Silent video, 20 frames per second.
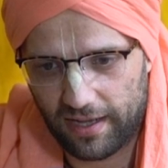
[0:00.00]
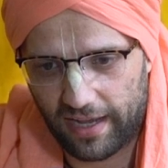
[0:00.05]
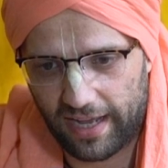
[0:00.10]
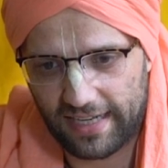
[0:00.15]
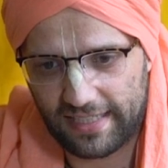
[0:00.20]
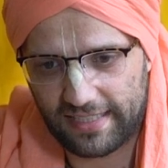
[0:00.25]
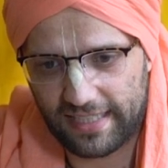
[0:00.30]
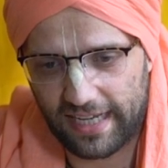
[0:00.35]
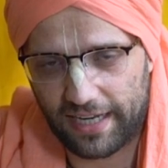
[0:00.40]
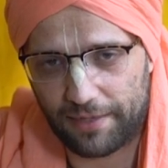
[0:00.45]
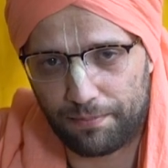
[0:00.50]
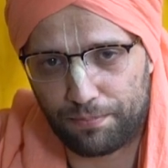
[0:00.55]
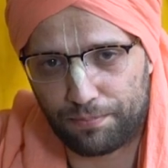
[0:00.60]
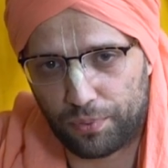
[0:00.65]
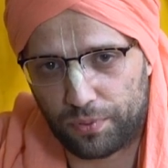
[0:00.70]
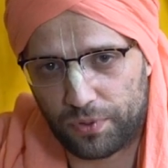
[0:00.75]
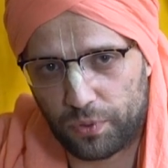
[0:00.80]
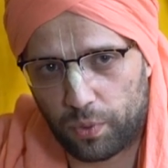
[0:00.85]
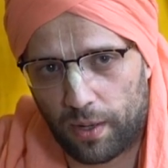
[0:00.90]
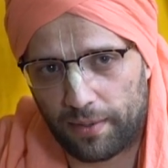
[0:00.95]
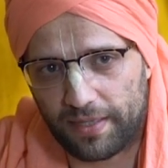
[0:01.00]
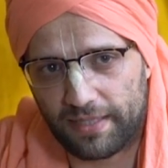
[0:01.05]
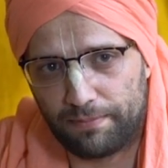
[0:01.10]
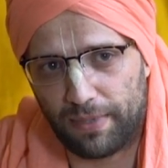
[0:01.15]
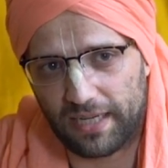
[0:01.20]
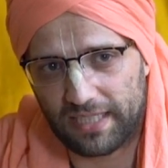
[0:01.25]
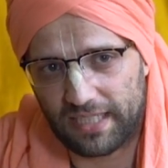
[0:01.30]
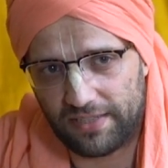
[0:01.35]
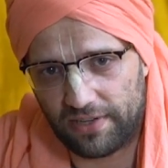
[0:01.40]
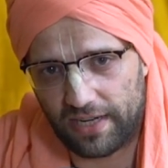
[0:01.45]
And it said,
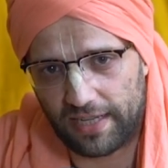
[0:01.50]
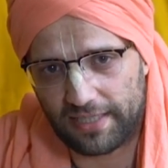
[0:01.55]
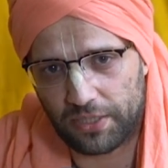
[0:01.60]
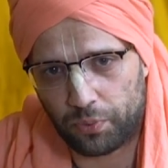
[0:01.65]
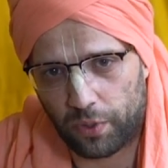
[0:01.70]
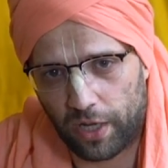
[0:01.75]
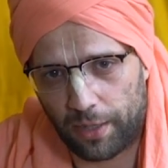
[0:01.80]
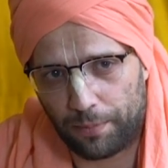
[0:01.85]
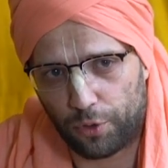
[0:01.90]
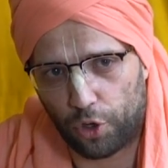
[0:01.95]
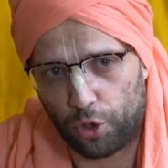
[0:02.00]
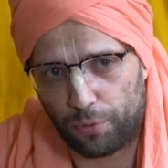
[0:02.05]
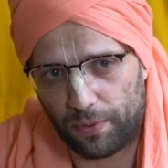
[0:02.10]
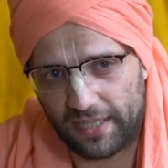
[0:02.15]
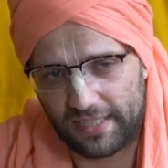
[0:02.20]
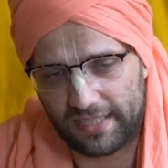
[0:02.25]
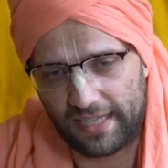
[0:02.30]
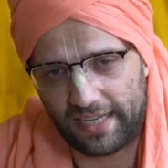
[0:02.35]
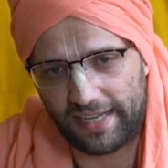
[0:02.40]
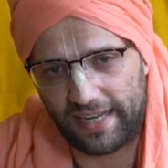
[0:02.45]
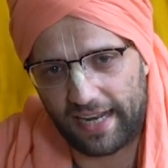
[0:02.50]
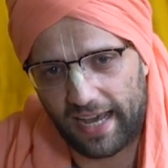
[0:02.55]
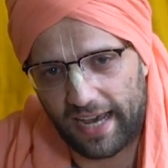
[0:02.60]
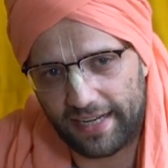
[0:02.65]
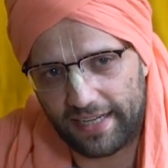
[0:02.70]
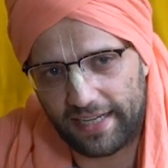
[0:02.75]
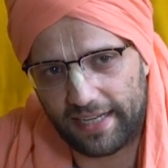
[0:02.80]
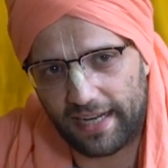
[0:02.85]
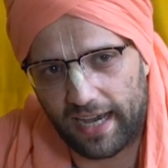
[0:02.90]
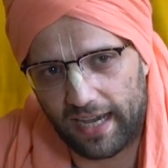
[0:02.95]
Bhaktivedanta Swami Prabhupada said,
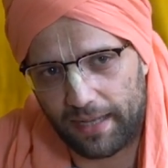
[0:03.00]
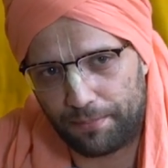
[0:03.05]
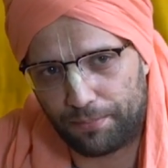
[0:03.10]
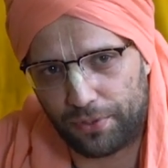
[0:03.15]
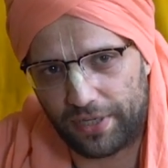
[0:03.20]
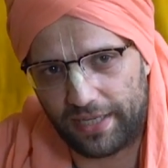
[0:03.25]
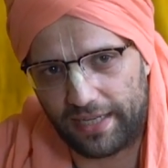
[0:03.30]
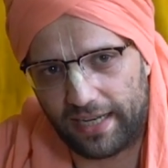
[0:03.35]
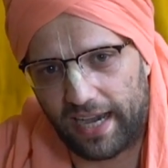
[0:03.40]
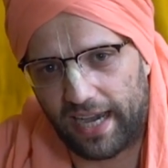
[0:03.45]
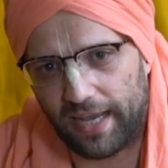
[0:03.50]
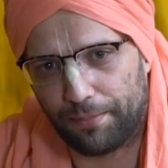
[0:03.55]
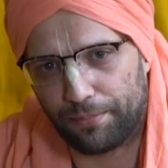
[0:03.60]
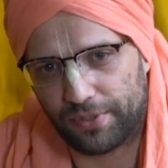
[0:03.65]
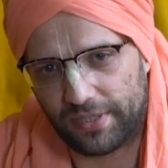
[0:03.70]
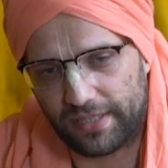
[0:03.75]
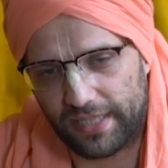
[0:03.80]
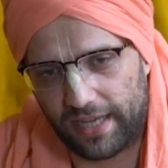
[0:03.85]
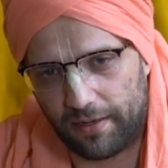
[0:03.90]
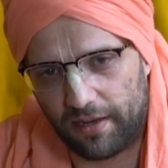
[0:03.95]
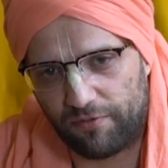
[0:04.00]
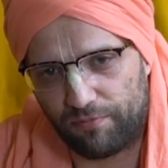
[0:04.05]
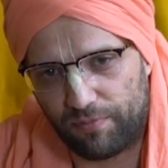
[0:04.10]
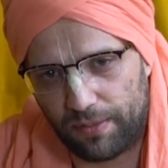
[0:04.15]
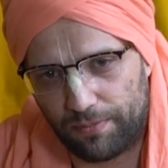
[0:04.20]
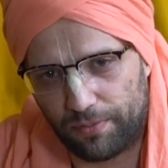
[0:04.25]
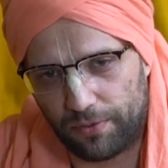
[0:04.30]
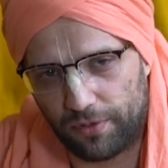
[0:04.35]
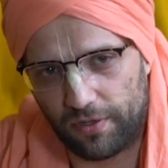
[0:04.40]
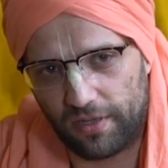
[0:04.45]
99.9% of
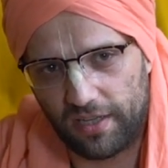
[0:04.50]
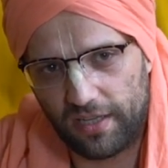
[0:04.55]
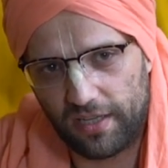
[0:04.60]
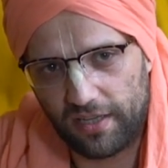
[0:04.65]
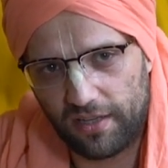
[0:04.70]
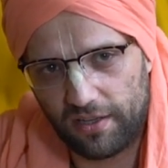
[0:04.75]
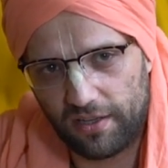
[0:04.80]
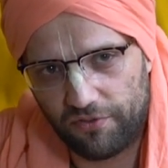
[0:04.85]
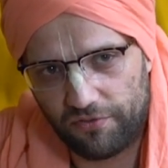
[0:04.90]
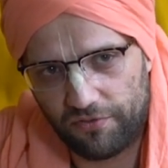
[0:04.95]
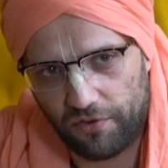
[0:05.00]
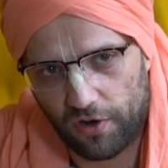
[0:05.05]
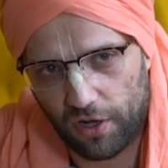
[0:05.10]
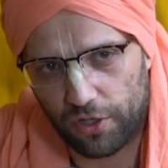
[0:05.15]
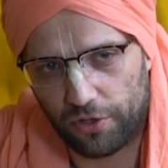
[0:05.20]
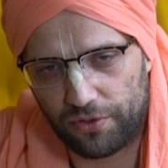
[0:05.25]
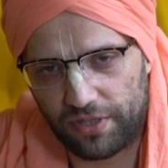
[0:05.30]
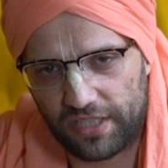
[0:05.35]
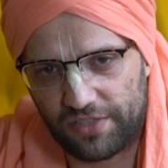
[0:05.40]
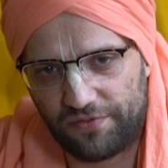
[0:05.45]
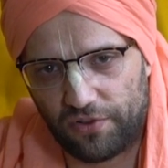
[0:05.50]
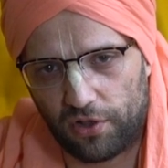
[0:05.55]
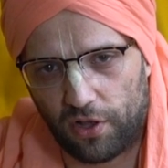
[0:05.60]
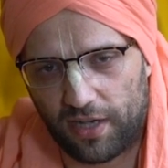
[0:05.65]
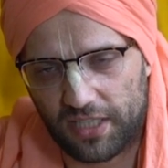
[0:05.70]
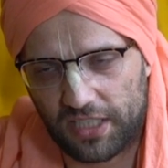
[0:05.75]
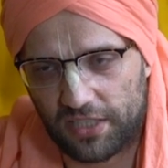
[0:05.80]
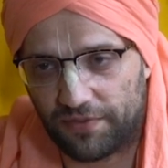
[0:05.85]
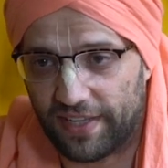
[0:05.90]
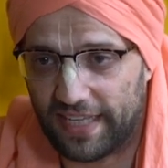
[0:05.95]
people follow this
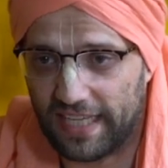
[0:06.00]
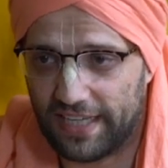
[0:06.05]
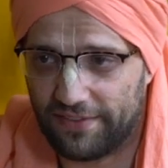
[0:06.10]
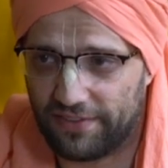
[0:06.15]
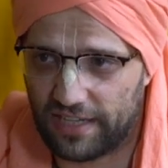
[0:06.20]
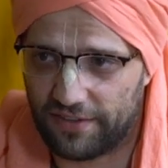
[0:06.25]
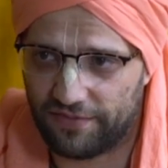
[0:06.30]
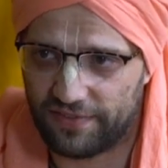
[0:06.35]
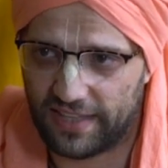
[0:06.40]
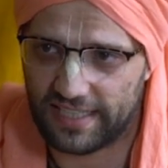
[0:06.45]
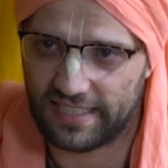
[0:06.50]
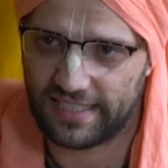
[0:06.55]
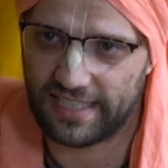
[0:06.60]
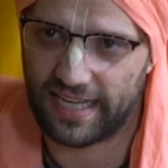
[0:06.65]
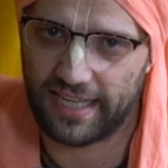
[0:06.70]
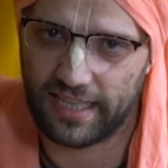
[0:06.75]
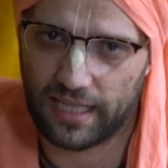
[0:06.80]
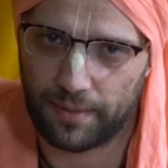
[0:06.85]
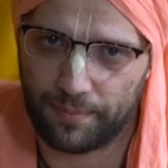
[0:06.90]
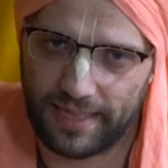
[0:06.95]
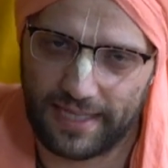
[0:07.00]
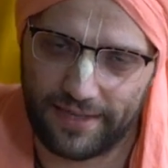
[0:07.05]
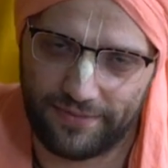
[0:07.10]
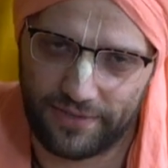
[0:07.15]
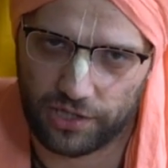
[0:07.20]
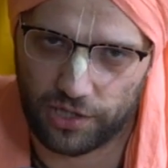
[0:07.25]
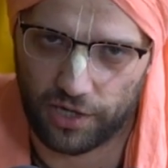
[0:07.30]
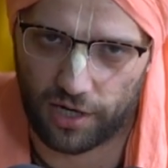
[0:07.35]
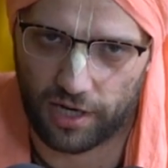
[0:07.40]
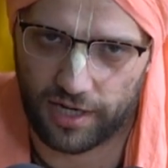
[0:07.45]
philosophy. Even if they say they believe
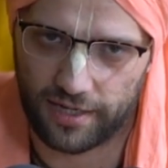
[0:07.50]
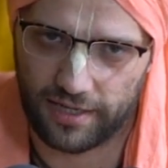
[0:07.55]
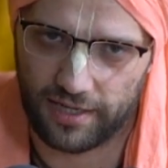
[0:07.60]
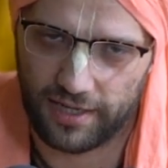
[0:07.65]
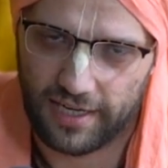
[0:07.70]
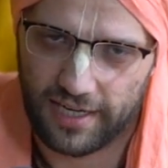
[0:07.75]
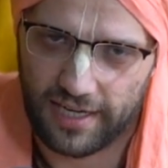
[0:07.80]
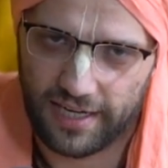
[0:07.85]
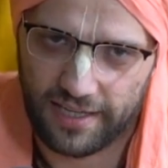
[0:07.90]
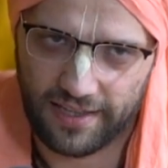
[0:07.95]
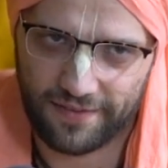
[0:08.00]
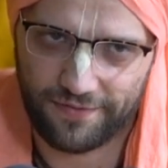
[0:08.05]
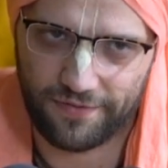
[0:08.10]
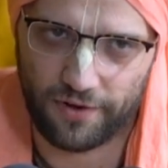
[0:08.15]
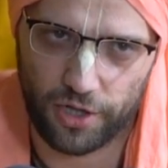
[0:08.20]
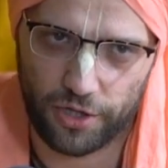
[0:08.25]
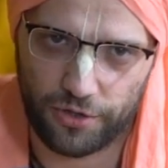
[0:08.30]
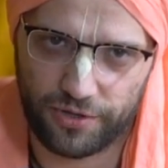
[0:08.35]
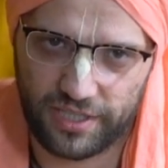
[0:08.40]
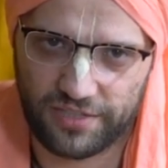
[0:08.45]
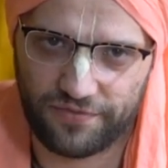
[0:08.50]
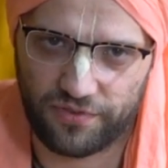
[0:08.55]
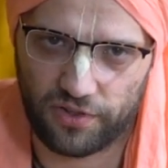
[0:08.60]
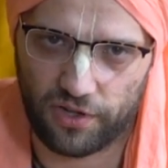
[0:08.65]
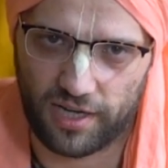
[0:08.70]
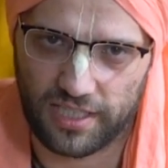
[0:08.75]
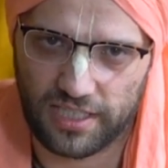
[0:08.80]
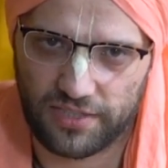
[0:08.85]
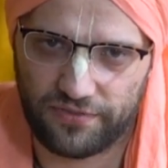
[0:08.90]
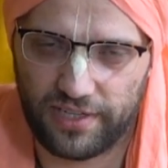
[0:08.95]
in God, they follow this
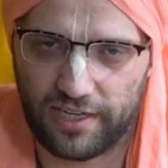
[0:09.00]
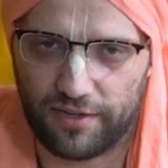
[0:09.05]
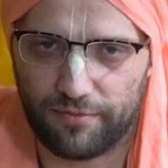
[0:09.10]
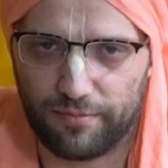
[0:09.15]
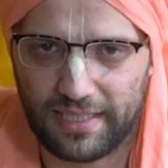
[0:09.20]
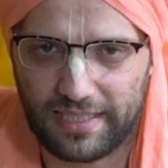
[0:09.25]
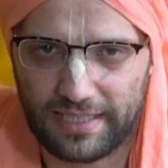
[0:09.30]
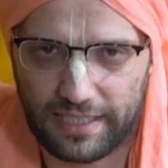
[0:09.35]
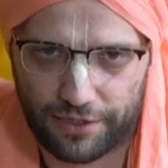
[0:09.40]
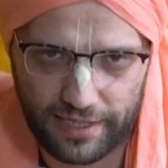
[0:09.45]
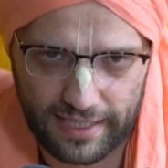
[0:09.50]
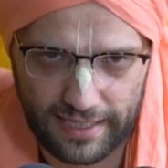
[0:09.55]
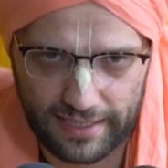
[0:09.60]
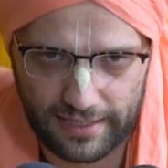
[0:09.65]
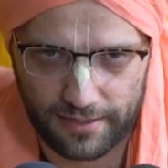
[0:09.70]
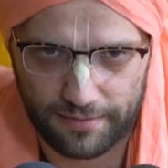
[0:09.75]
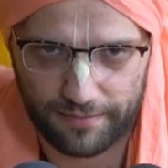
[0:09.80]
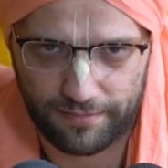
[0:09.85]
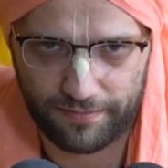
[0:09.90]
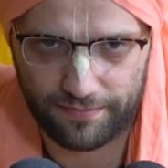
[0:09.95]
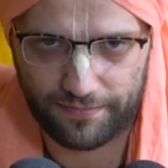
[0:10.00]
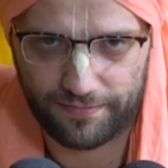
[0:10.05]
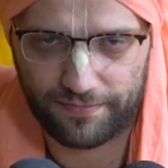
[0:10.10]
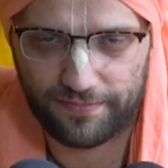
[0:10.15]
philosophy of materialism.